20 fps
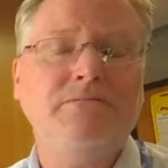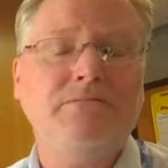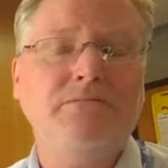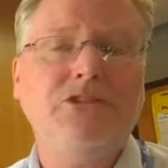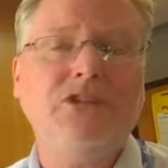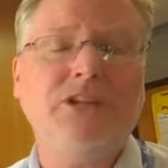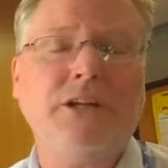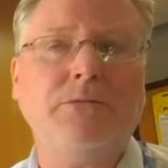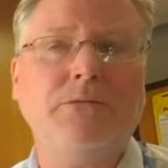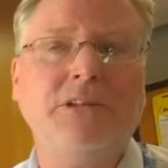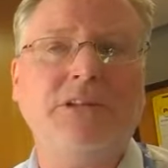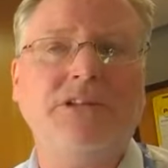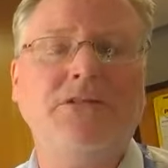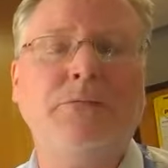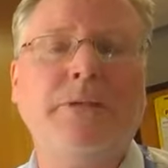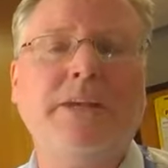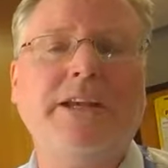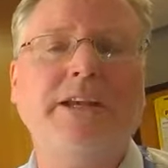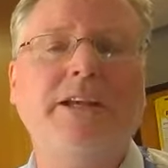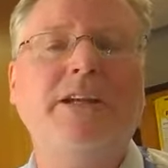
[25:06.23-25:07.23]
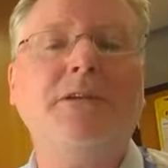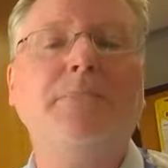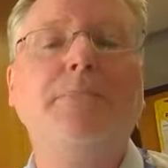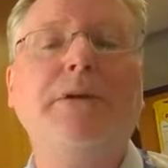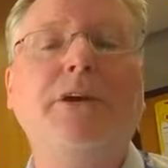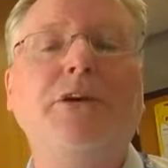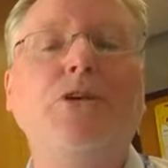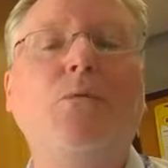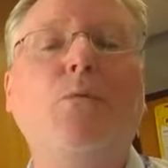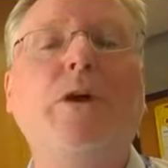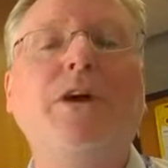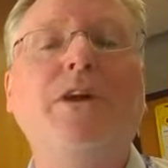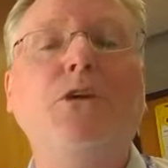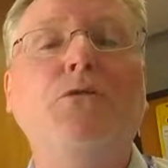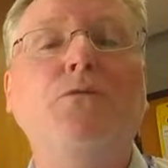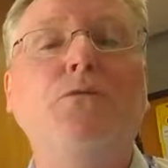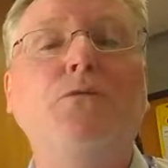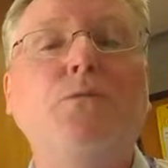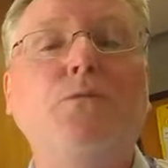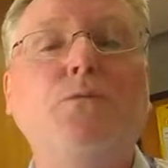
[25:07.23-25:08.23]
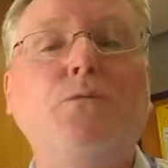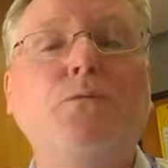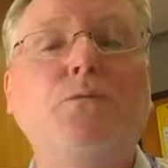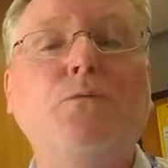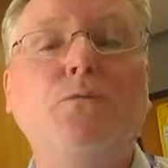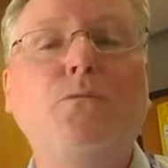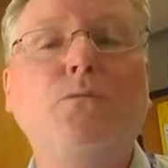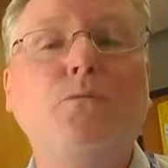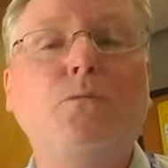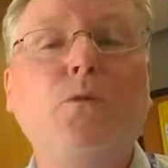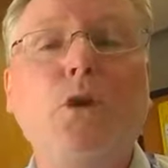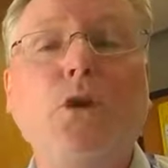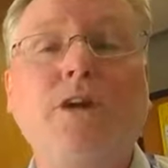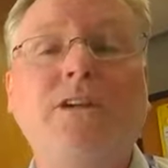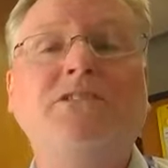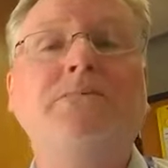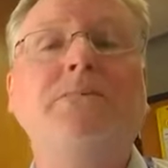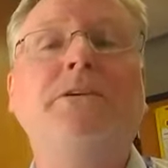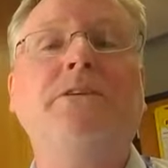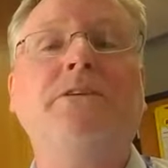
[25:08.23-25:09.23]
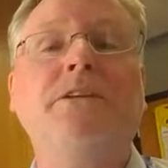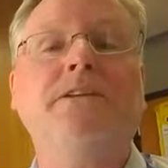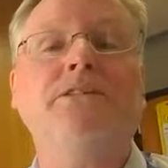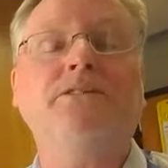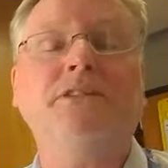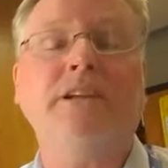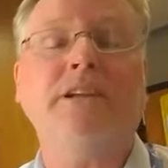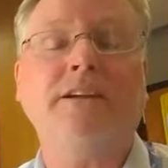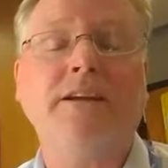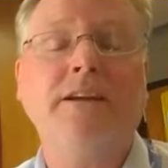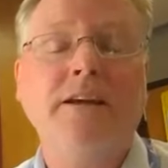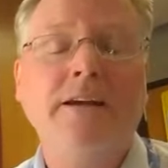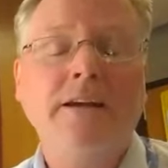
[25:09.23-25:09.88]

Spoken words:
generally speaking, compared to what you were experiencing.